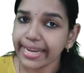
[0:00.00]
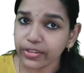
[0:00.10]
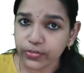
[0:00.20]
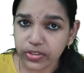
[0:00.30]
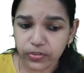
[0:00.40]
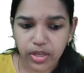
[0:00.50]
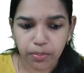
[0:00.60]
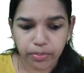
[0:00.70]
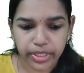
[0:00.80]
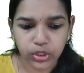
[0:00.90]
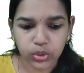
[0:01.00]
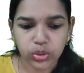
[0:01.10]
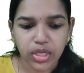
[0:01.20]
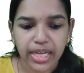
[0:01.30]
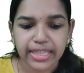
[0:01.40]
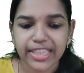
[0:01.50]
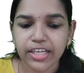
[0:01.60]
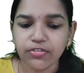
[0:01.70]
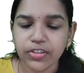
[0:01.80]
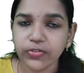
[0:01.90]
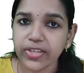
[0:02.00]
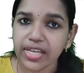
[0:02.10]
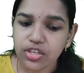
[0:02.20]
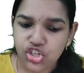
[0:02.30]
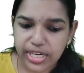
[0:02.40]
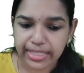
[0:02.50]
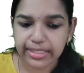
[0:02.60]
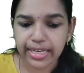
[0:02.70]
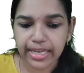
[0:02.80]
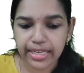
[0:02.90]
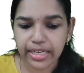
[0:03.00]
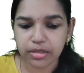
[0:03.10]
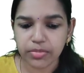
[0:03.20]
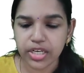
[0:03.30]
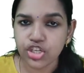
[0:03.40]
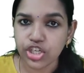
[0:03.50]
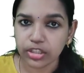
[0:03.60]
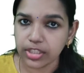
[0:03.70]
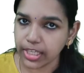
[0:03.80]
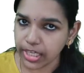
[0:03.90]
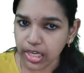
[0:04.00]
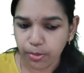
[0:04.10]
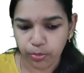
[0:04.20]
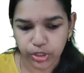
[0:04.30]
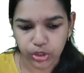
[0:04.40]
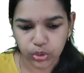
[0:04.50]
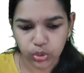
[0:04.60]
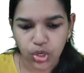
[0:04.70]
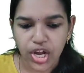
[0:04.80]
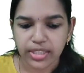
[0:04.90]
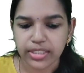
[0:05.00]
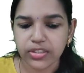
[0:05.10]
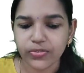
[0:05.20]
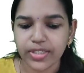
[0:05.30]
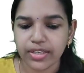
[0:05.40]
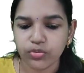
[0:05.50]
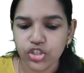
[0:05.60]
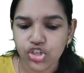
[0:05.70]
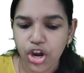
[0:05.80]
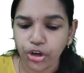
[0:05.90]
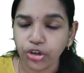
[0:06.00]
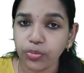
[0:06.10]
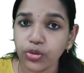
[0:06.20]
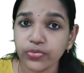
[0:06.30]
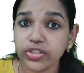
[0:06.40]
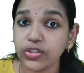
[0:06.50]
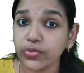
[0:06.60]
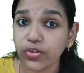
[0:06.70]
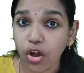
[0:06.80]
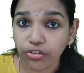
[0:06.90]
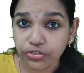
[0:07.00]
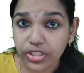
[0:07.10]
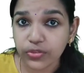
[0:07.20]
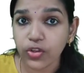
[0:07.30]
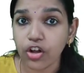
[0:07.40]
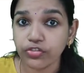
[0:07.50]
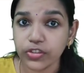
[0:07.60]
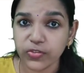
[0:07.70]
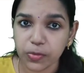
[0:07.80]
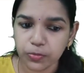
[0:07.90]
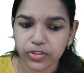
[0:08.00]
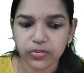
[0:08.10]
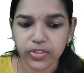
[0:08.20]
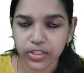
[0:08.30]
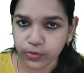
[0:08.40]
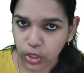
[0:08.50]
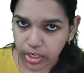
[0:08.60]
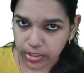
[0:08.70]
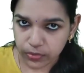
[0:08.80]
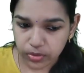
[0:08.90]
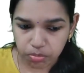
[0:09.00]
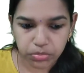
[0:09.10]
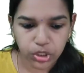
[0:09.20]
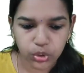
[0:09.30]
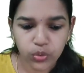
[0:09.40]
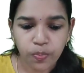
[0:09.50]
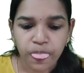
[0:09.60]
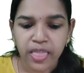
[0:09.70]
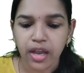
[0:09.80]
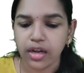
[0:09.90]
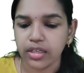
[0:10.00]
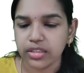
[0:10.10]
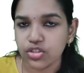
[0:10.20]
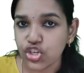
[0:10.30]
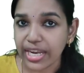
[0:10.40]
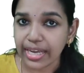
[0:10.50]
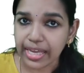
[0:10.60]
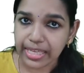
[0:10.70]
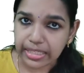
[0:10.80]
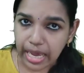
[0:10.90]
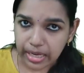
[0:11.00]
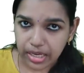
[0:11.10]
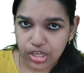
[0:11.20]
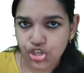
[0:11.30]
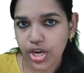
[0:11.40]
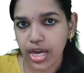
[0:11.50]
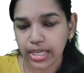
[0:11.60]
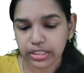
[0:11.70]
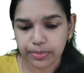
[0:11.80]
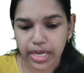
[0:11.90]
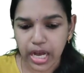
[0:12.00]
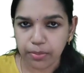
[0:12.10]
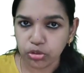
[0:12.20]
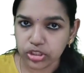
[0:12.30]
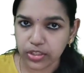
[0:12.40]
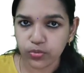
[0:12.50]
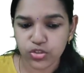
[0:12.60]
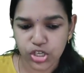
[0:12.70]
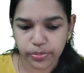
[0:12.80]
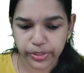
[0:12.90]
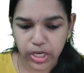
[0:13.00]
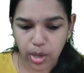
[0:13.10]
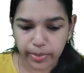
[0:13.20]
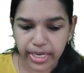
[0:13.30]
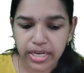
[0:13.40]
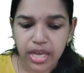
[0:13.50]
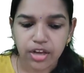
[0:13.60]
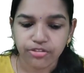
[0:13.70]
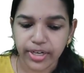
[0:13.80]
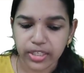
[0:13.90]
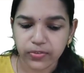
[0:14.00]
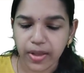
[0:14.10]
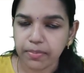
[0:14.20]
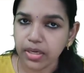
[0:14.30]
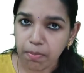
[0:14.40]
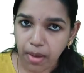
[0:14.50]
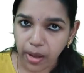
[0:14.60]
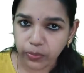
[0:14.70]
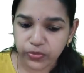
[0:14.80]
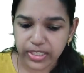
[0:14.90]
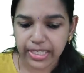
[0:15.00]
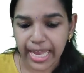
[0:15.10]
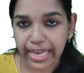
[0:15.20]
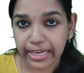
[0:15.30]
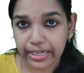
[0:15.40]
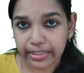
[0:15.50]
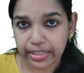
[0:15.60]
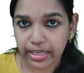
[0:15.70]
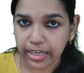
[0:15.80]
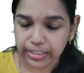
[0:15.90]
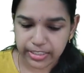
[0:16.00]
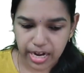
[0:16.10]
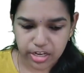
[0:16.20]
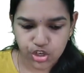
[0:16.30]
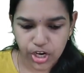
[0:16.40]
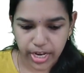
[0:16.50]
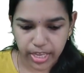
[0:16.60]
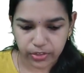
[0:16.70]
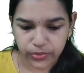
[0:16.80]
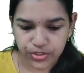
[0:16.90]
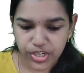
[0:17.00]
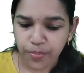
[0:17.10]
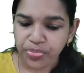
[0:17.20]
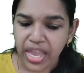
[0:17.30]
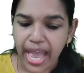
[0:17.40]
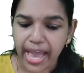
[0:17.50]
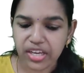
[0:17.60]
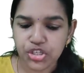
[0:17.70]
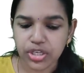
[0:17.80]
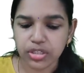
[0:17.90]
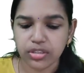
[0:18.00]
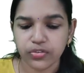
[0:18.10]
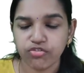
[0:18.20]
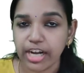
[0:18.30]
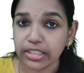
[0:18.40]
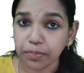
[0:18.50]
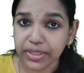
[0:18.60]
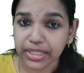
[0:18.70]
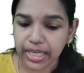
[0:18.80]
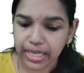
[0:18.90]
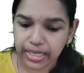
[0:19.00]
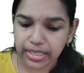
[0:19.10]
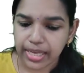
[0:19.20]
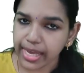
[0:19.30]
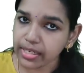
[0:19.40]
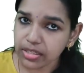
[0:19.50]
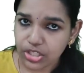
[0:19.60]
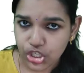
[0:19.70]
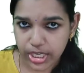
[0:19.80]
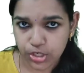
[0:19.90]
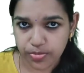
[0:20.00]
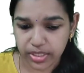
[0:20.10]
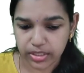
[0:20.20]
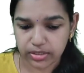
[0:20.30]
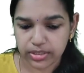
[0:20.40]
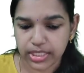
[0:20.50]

Next is Mridu. Dravyasya shladhane karmani shaktihi mridu. That is that which contributes to the softness of the substance is called as mridu. Uh, the jala and akasha are the mahabhutas which are predominant. For example, mamsa, eranda taila, draksha, etc. Action is vada pittahara and shleshmakrit.